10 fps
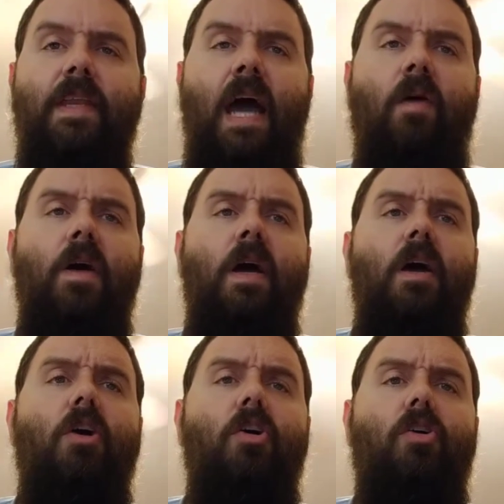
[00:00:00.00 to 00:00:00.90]
Now,
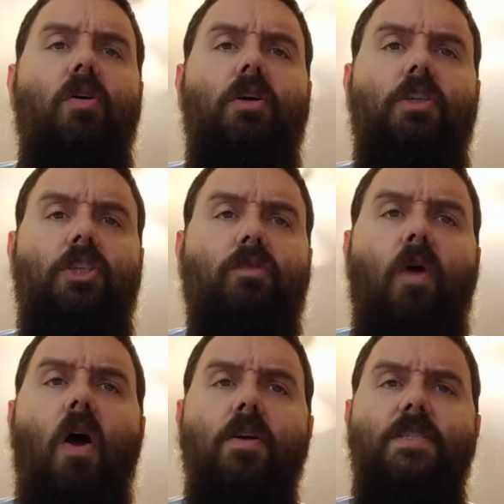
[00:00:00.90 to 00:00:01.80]

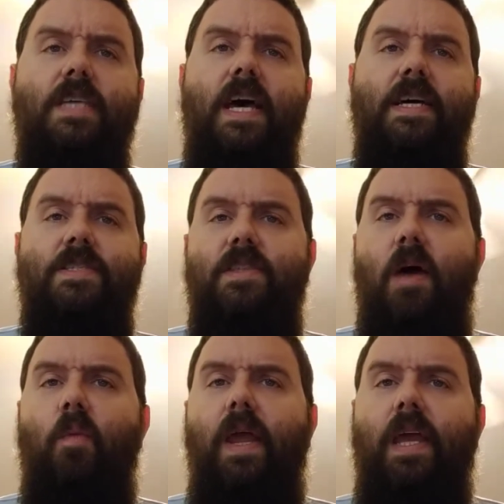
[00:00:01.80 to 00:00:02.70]
Girard says
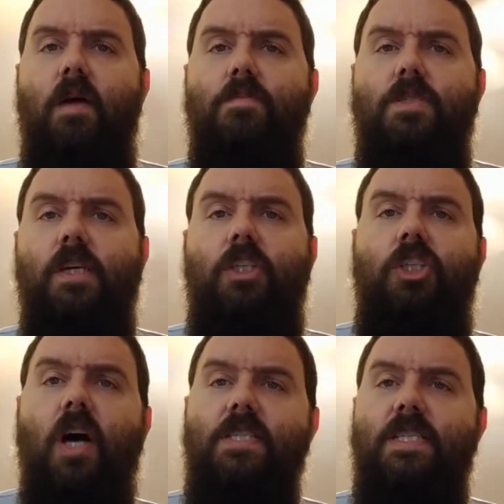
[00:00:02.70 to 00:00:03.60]
that when it comes to
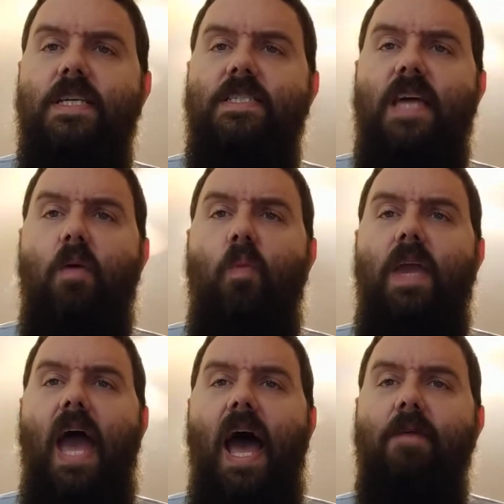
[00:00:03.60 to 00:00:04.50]
justice, that
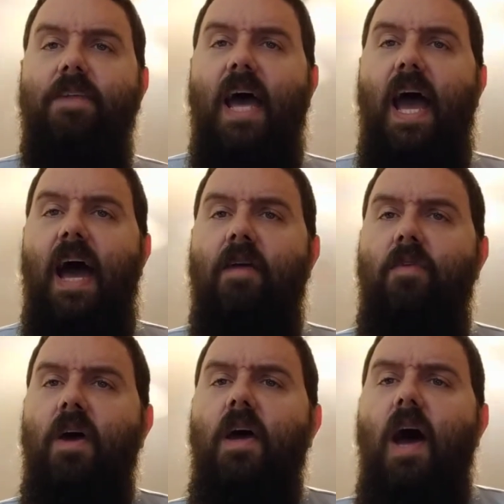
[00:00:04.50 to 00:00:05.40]
we have to
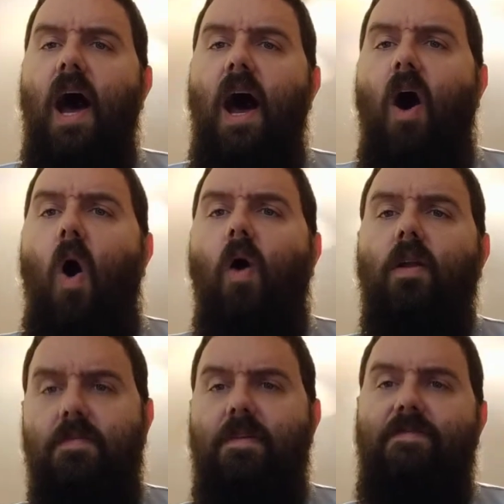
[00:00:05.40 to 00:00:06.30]
have all
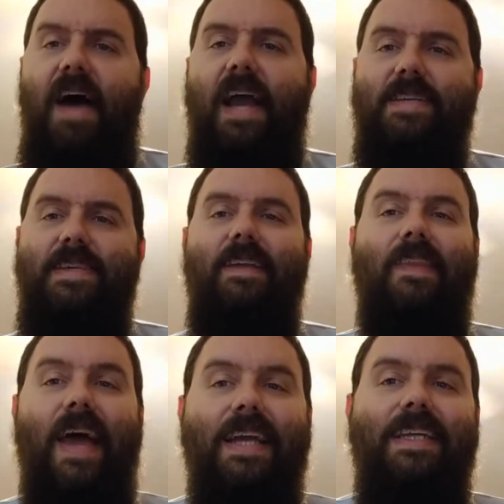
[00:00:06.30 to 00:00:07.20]
of the facts
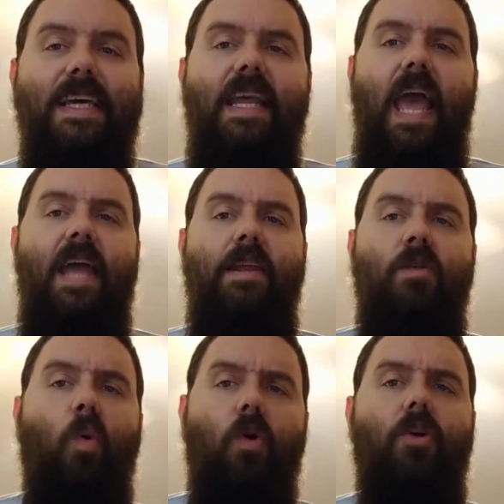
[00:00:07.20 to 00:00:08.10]
collected, and in
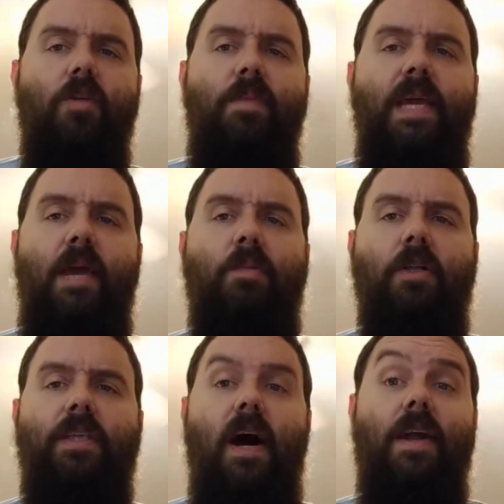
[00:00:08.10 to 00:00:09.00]
order to be
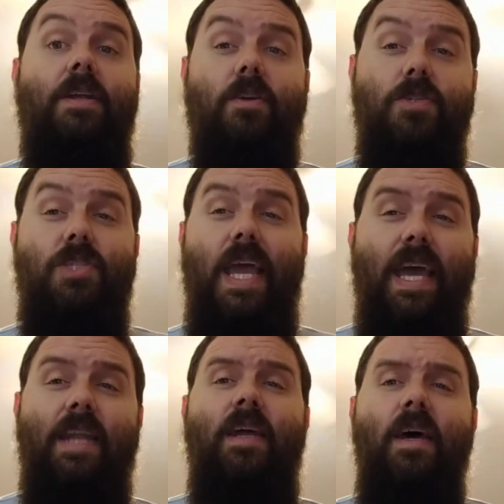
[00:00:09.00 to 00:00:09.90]
able to
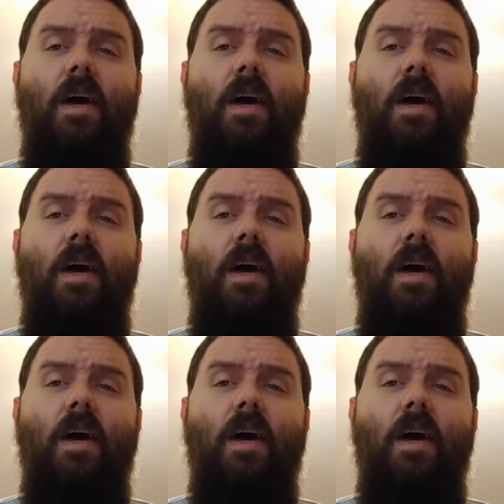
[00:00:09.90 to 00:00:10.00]
understand